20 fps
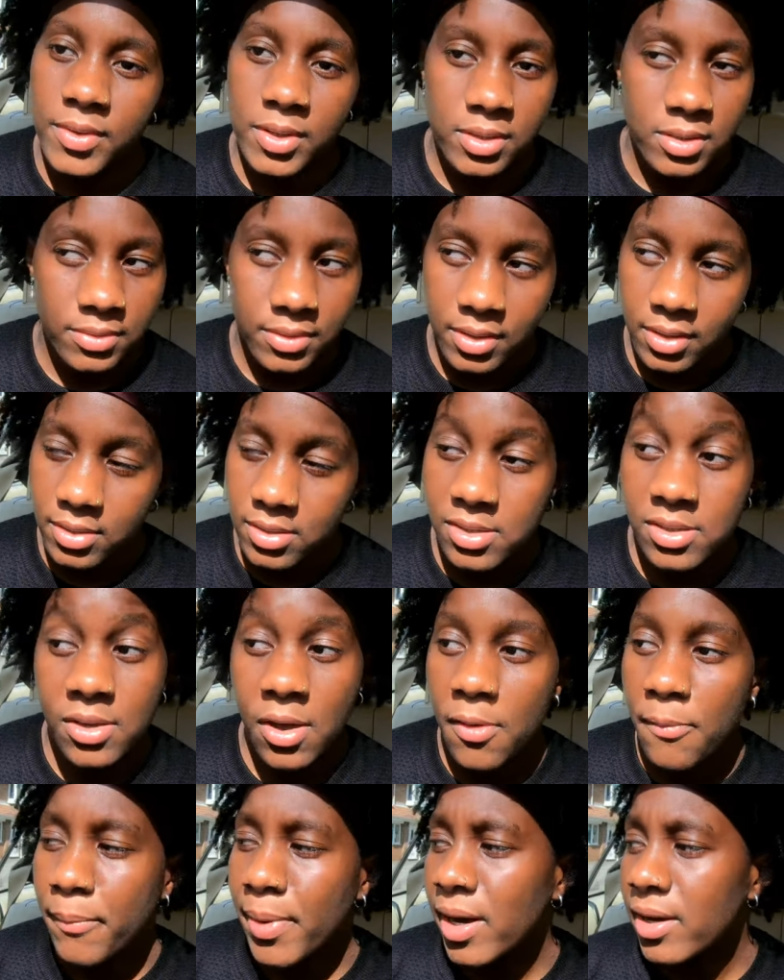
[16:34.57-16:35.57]
Freaking
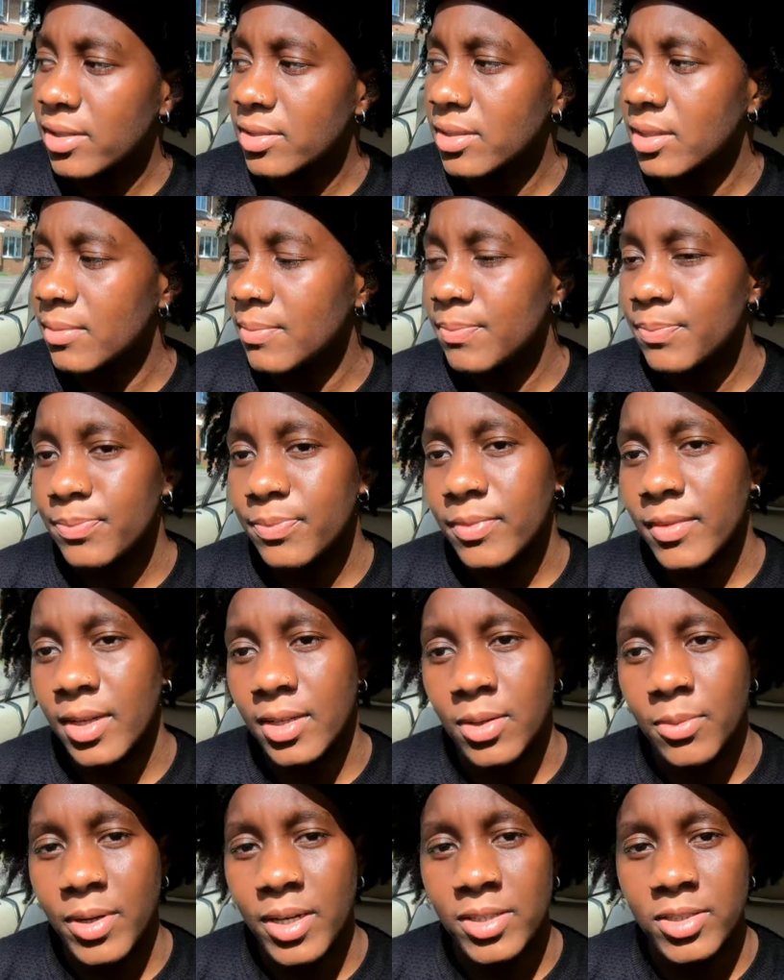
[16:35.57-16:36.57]
so embarrassing.
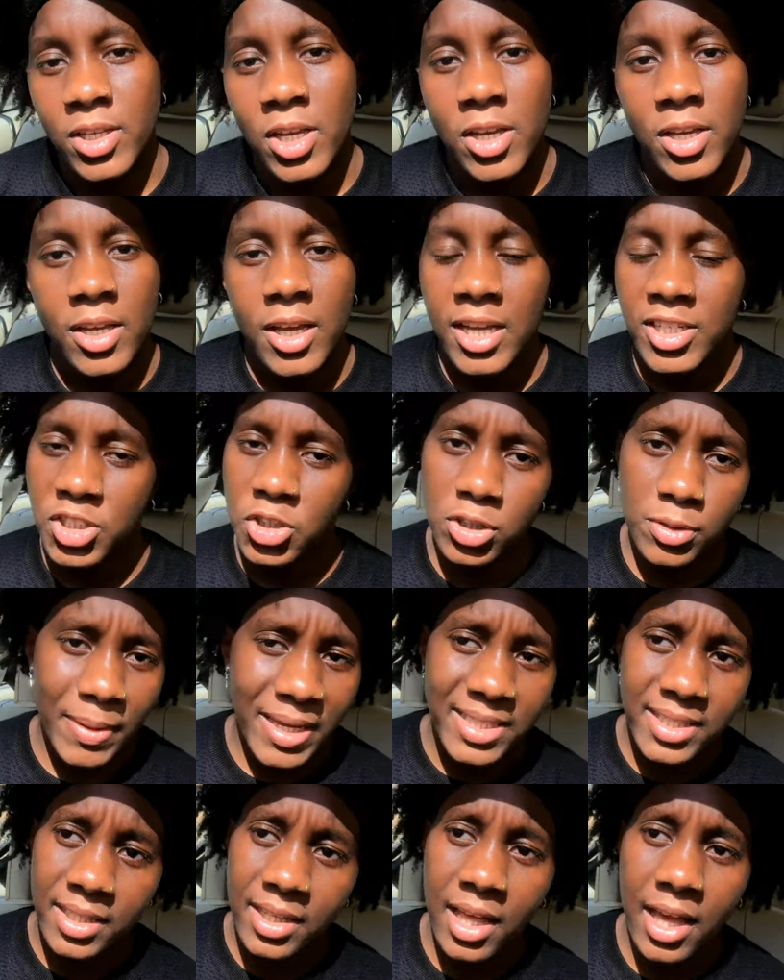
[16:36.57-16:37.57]
Anyways, and she was
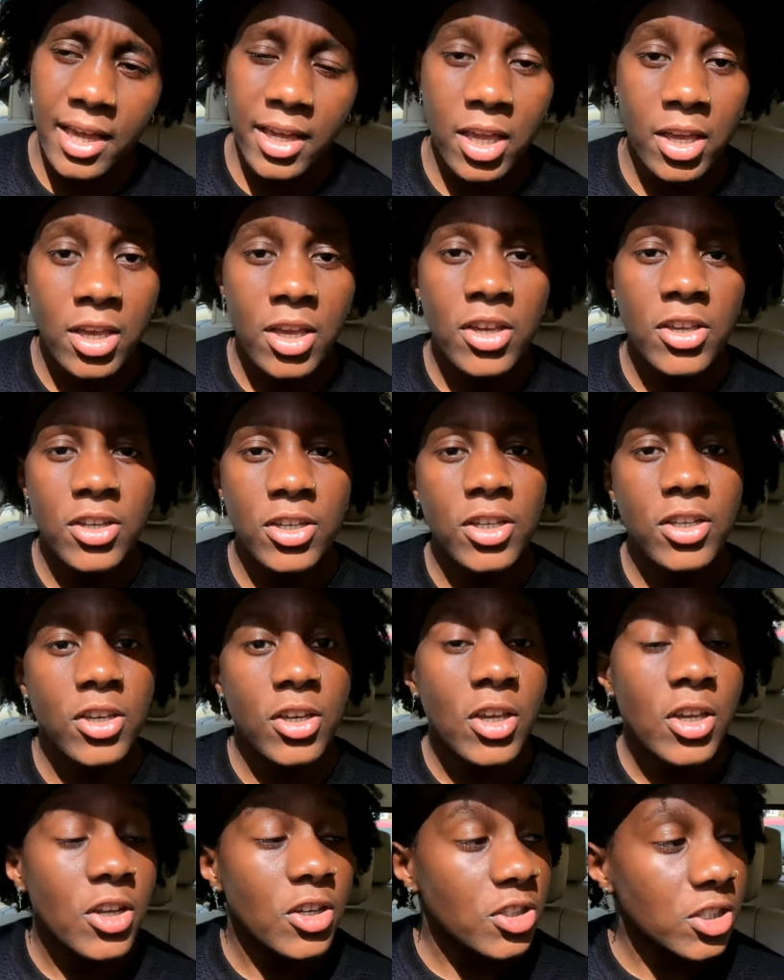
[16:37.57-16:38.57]
basically like,
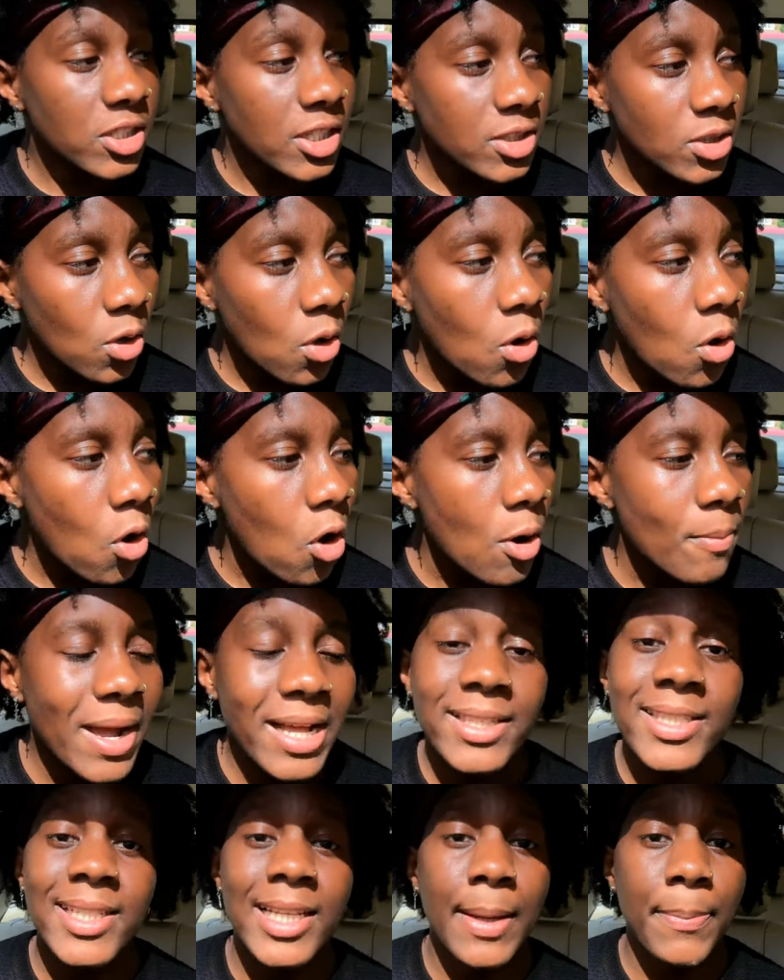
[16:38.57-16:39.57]
you just need to go home
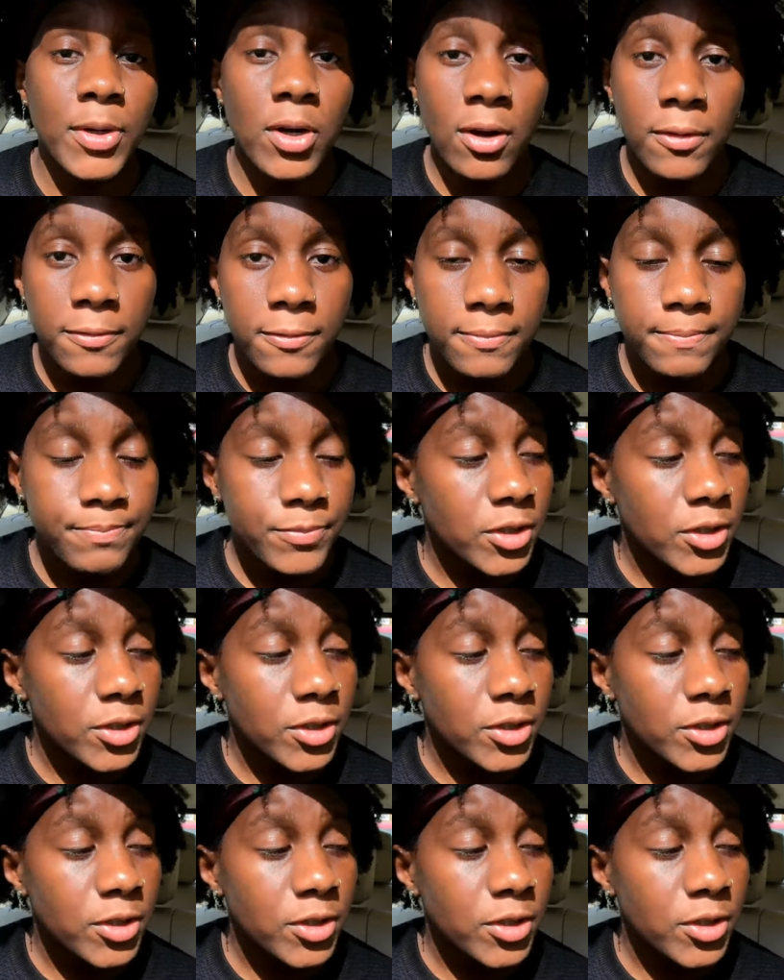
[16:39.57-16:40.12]
and sleep it off.